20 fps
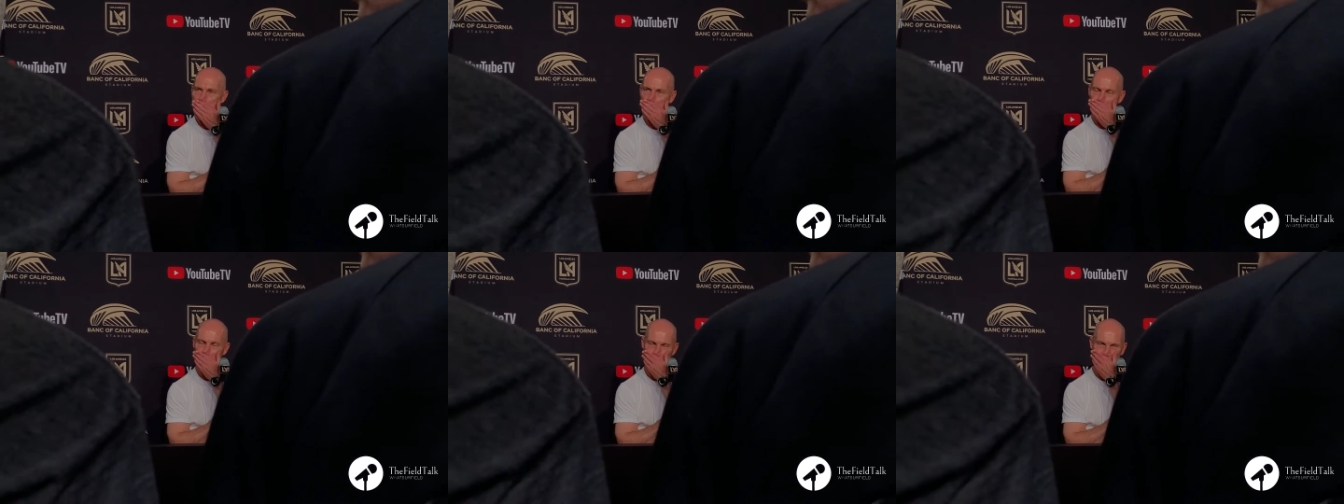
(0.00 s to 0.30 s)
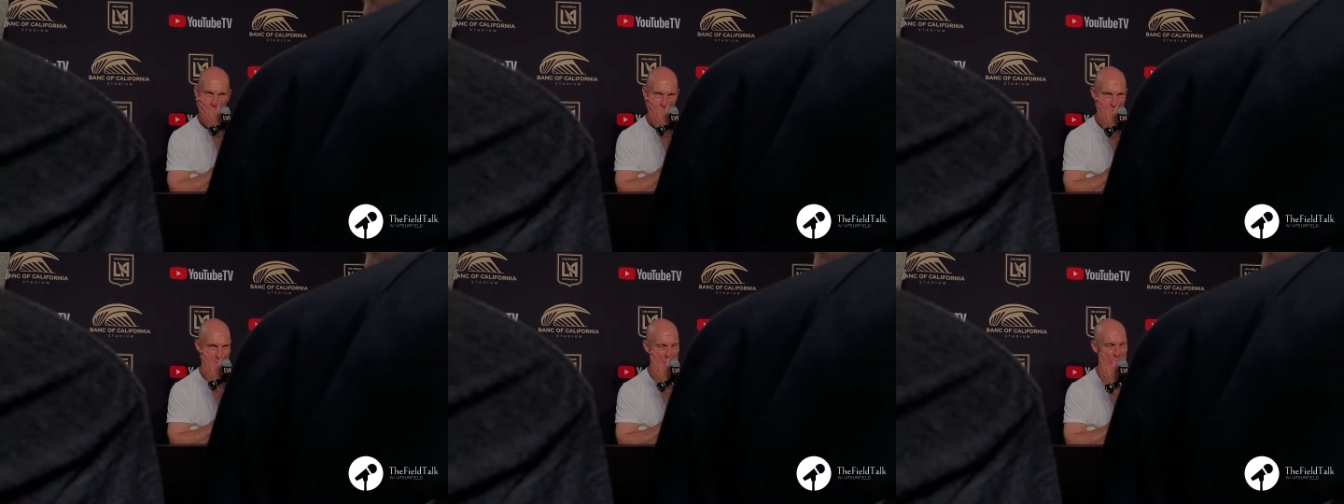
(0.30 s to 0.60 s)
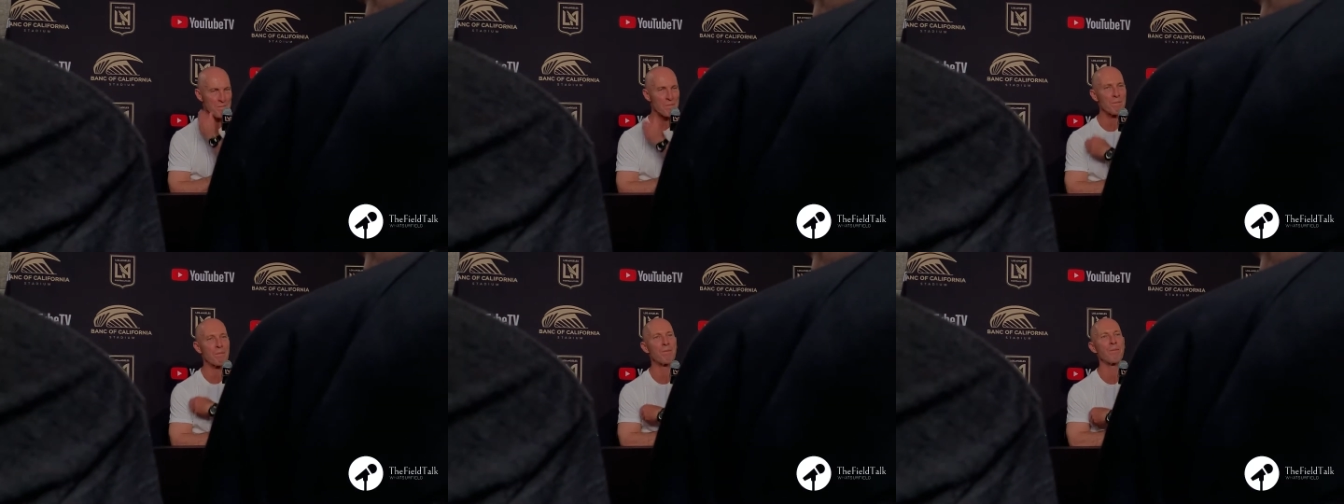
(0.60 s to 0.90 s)
or is it
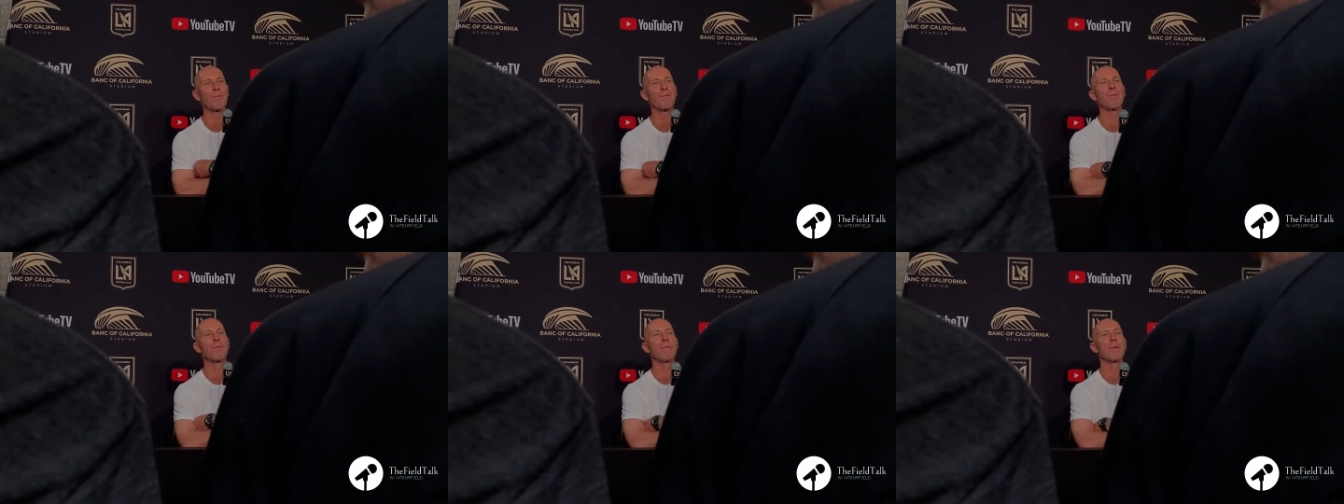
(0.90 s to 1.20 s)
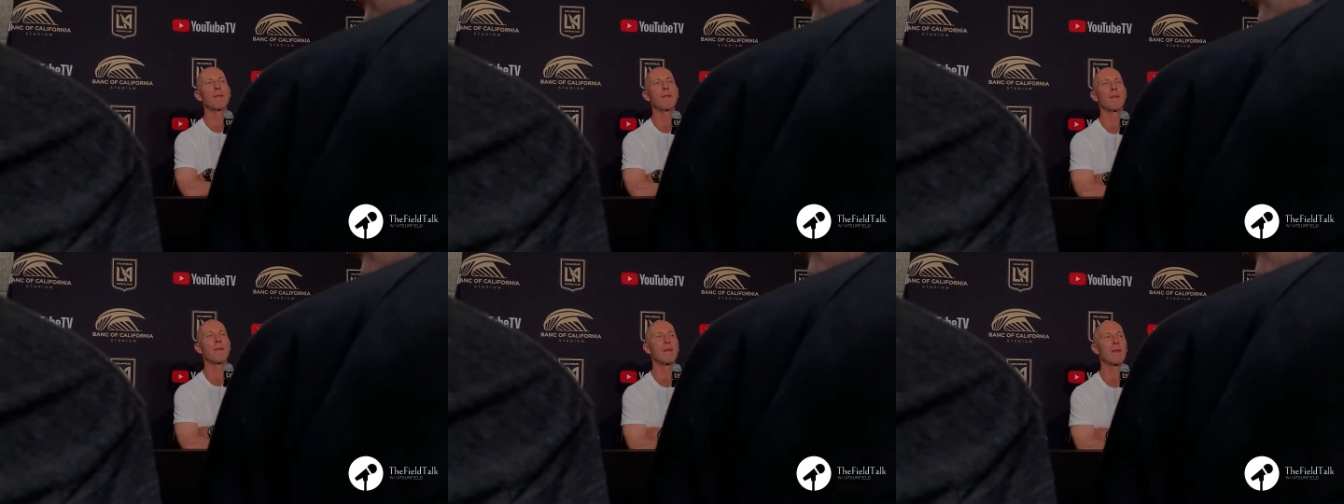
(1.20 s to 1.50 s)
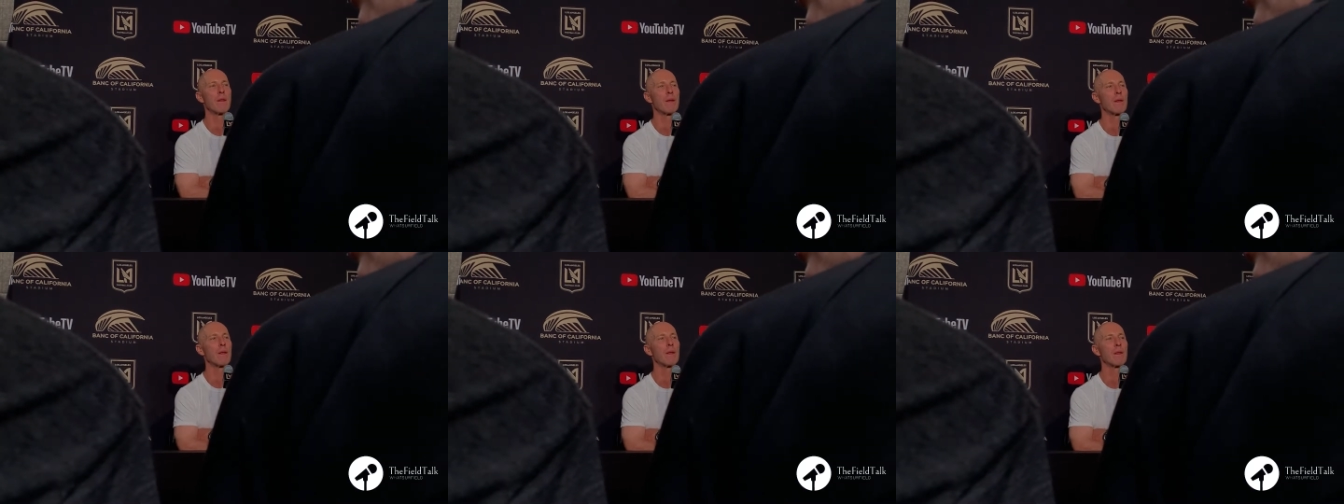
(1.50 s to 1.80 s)
just the same plan to go out
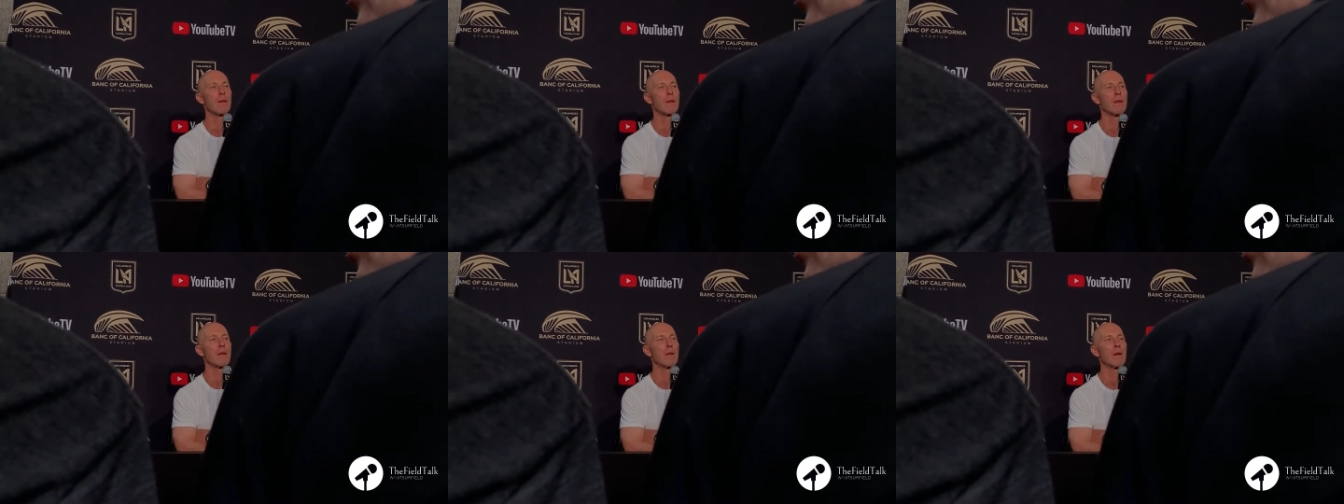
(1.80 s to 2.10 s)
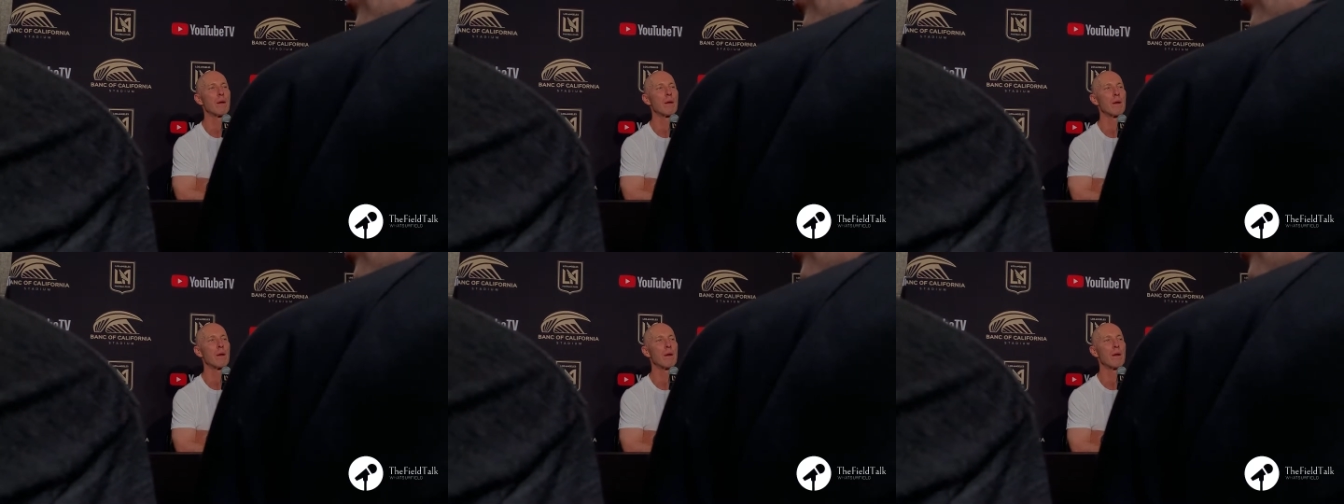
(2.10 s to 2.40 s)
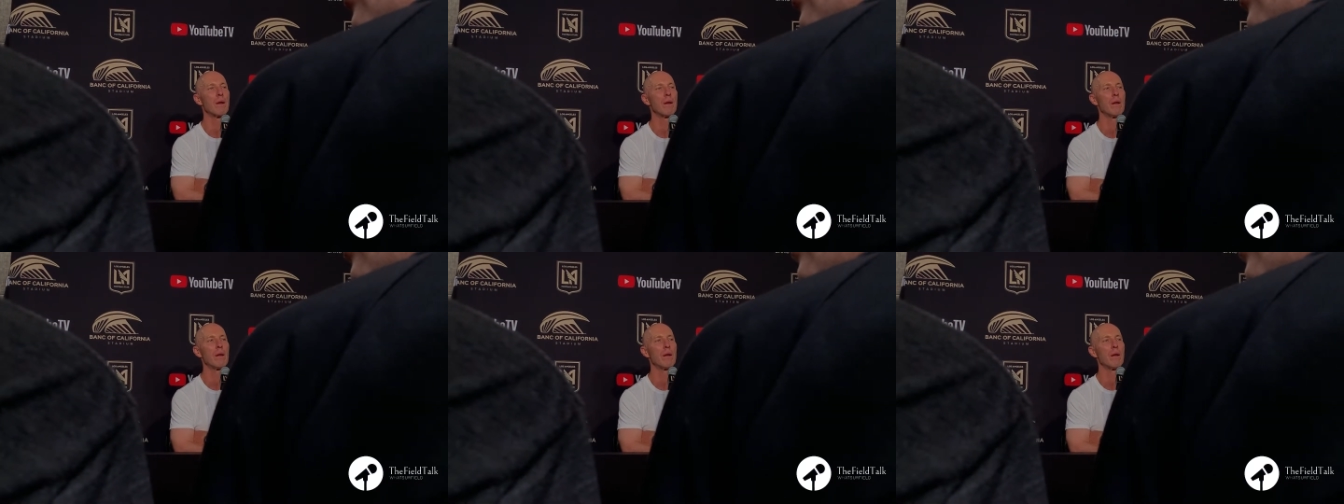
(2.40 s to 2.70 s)
there and win and get the,
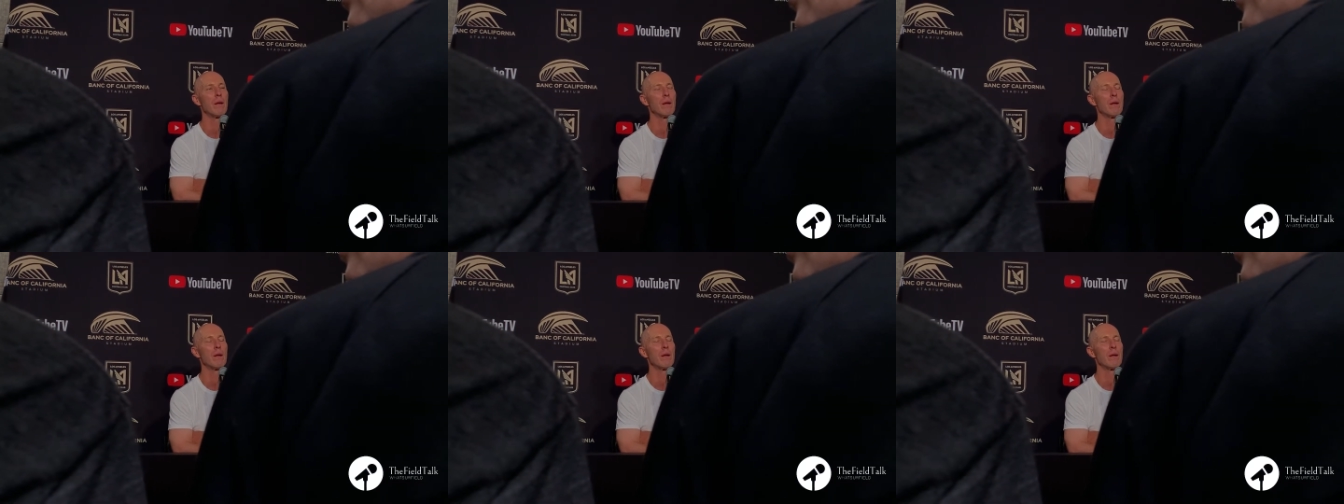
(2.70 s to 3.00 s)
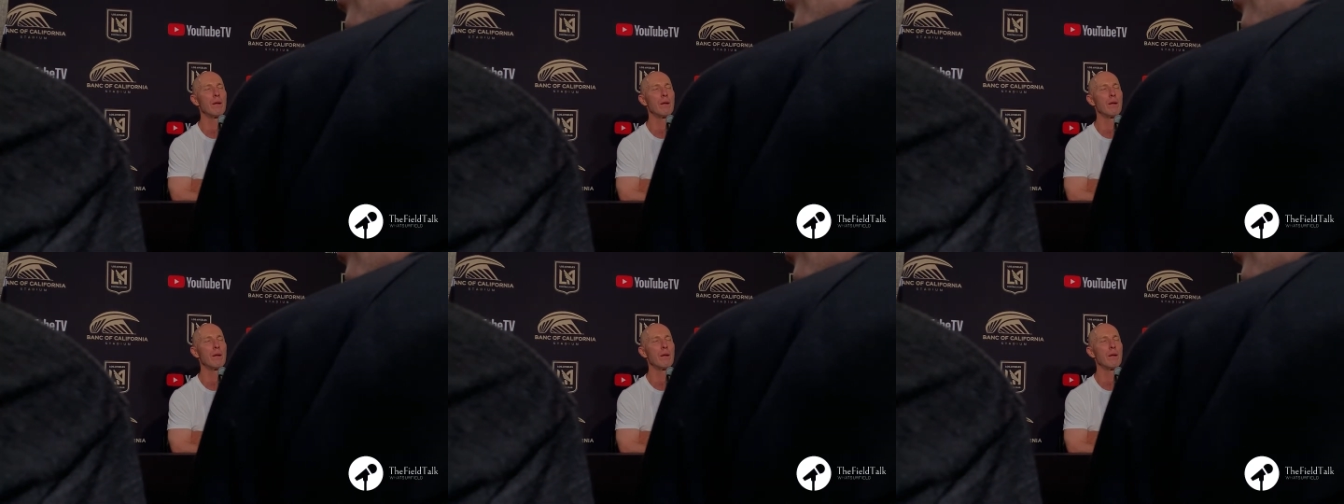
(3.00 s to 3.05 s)
you know get the score?